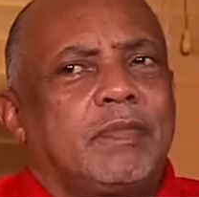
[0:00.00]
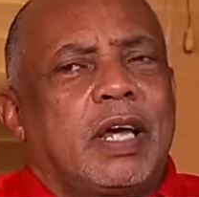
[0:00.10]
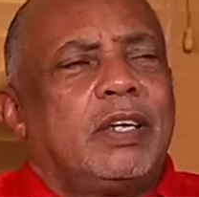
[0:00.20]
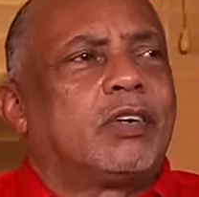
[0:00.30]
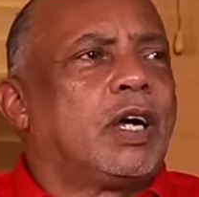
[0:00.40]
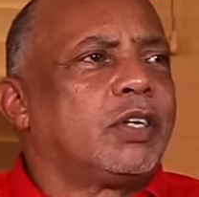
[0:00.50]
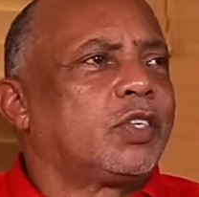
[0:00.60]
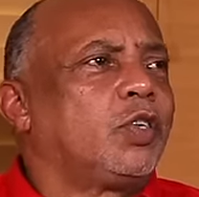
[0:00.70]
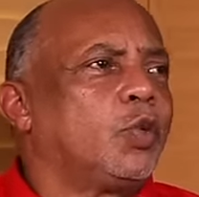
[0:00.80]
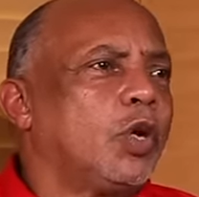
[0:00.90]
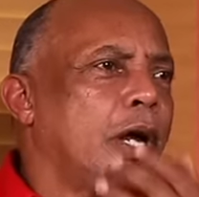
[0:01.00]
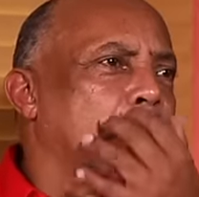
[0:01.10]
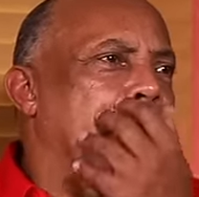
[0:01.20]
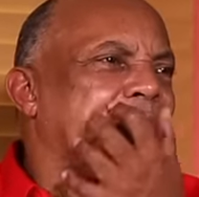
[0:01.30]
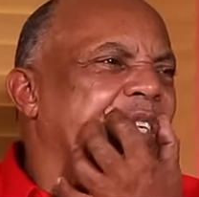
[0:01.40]
sometimes you go to the studio and
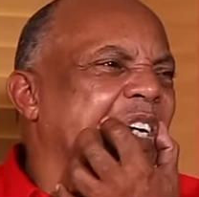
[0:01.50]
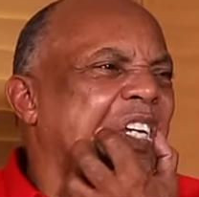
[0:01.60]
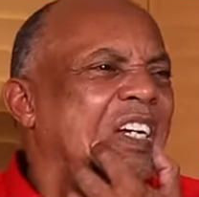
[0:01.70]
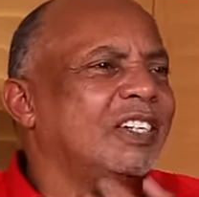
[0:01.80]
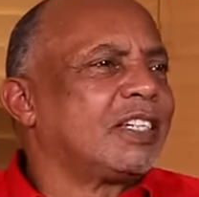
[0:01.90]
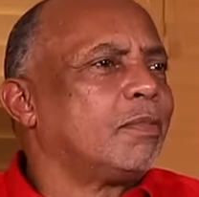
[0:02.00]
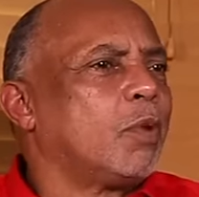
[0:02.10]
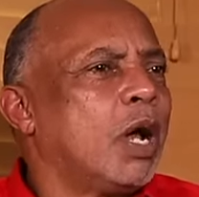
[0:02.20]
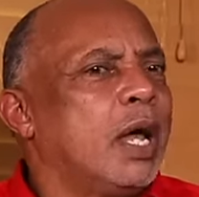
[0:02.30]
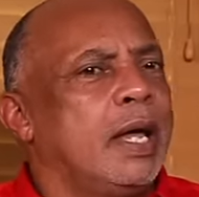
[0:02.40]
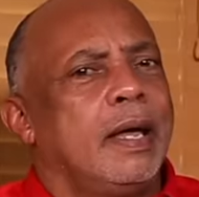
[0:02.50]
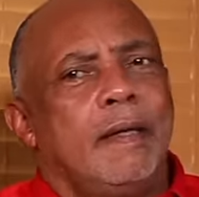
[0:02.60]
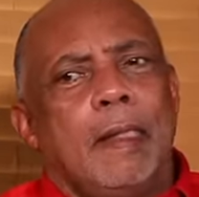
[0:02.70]
the artist will tell you, say, why